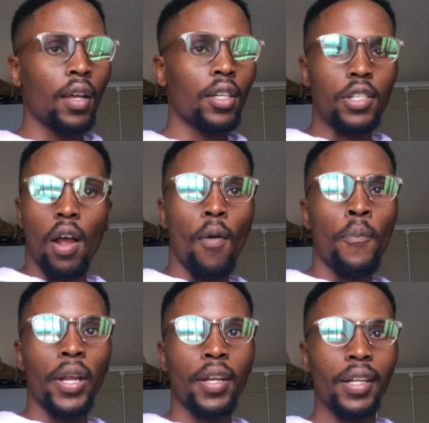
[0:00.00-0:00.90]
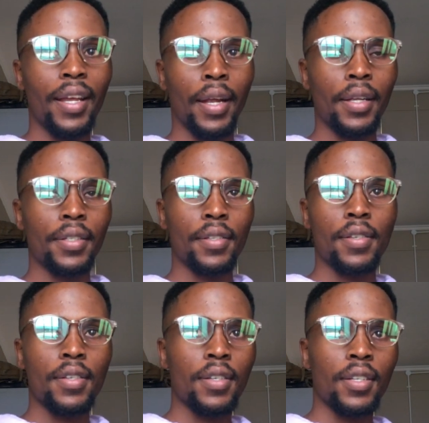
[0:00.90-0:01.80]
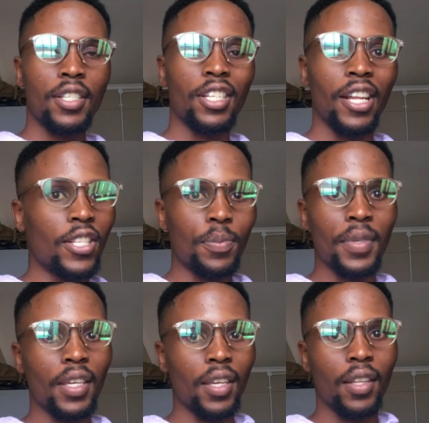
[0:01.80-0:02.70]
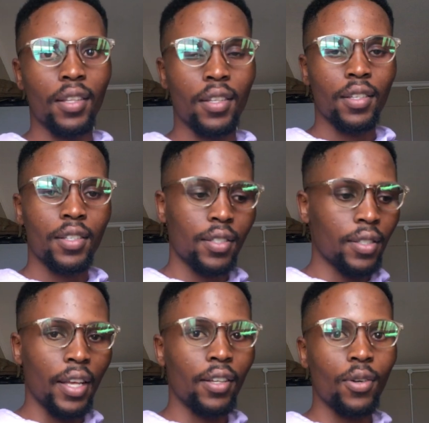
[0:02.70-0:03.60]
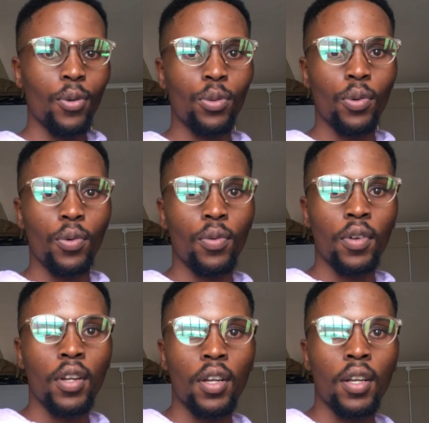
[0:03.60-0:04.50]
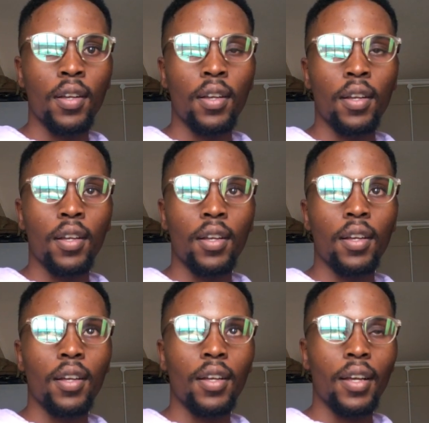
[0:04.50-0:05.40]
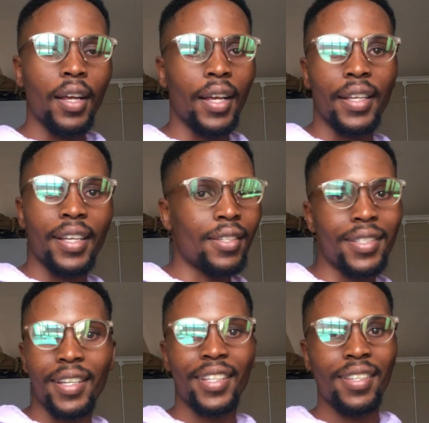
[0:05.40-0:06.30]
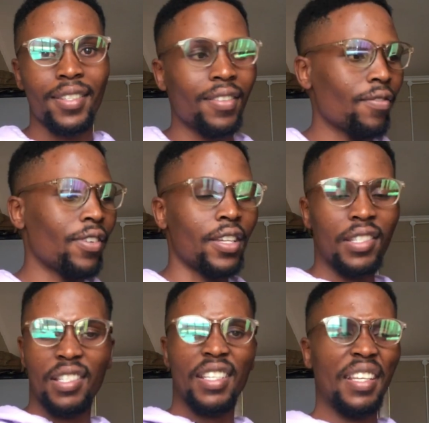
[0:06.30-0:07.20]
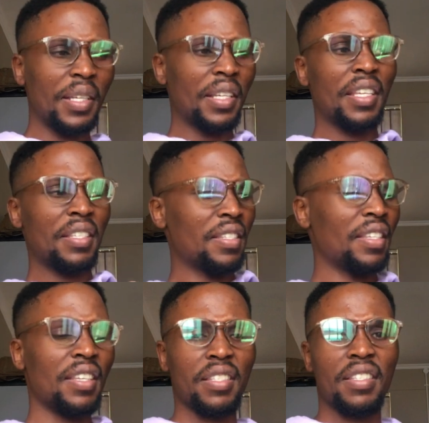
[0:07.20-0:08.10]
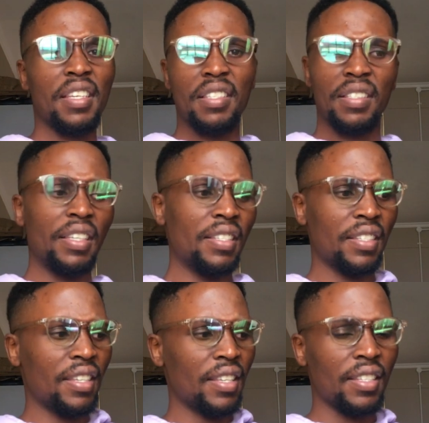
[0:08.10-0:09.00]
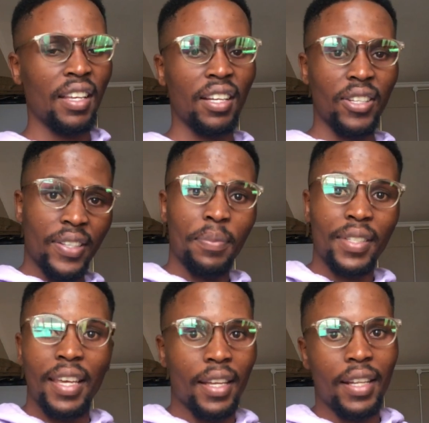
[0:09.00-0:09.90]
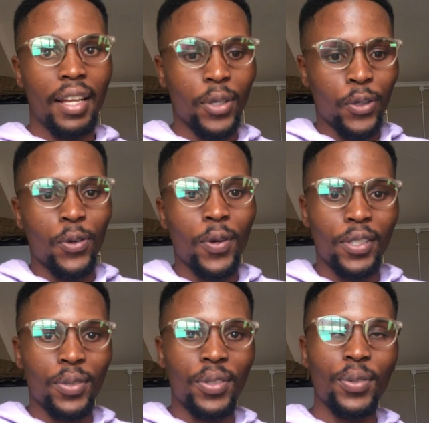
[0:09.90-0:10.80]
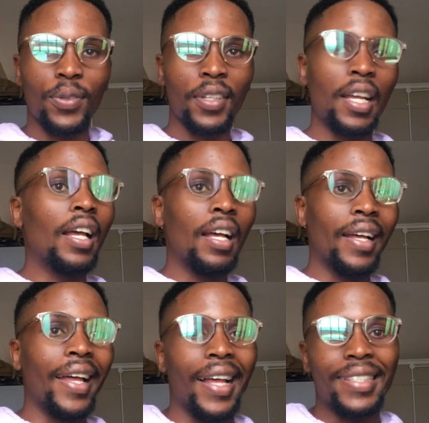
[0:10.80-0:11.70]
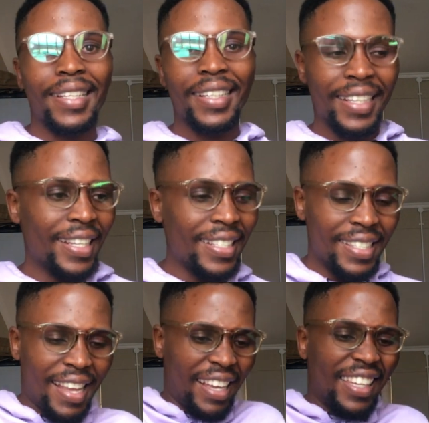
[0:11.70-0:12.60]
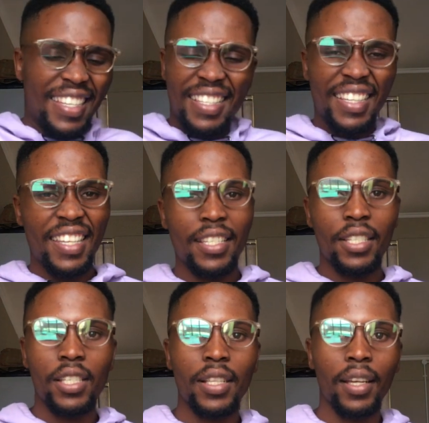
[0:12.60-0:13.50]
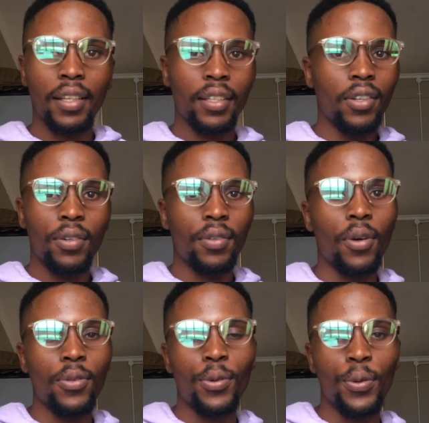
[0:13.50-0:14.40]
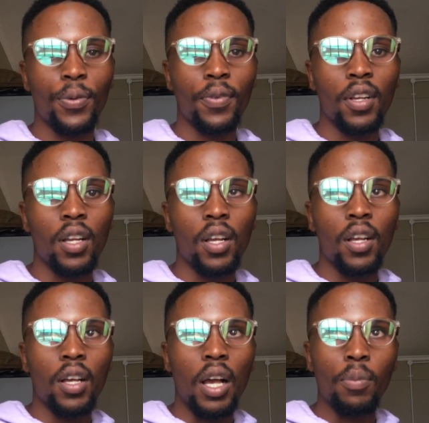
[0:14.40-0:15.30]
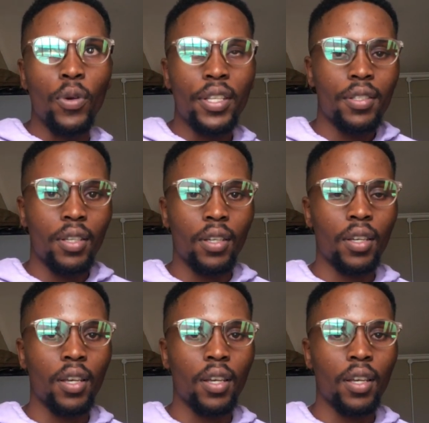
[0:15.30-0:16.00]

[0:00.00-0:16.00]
She opened her legs. She lets me in. She's like, go through. I start kissing first. Kiss. Because I'm scared. I don't know what to do. I kiss. She's like, no, go through. I'm waiting.